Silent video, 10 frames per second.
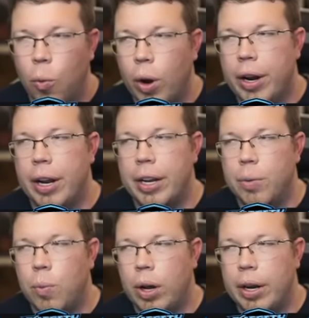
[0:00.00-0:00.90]

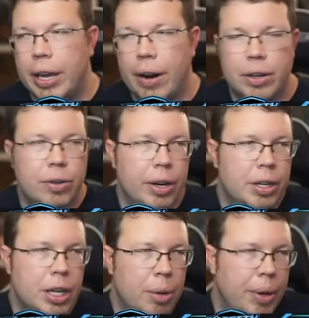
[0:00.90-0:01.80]
one character at a
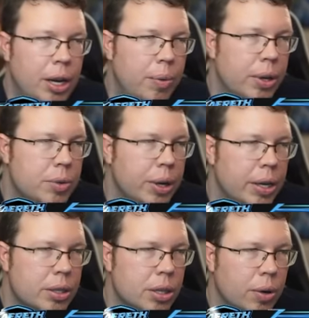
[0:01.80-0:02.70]
time anyways,
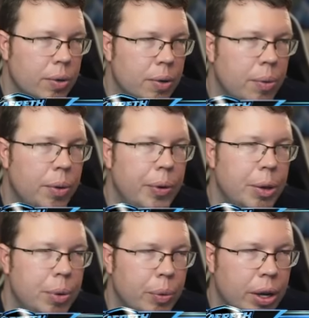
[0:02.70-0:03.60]
right? So we
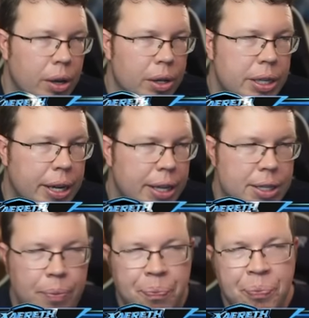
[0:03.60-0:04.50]
can be working on
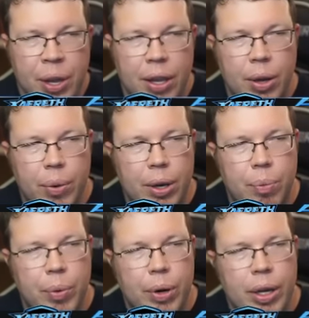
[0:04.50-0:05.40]
tickets, and then we
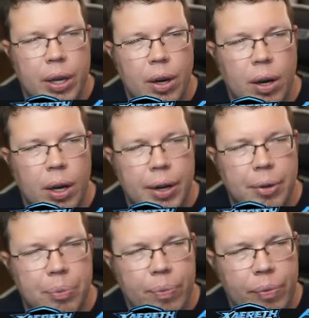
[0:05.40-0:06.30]
can be working
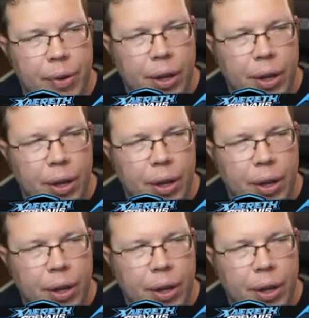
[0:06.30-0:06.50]
on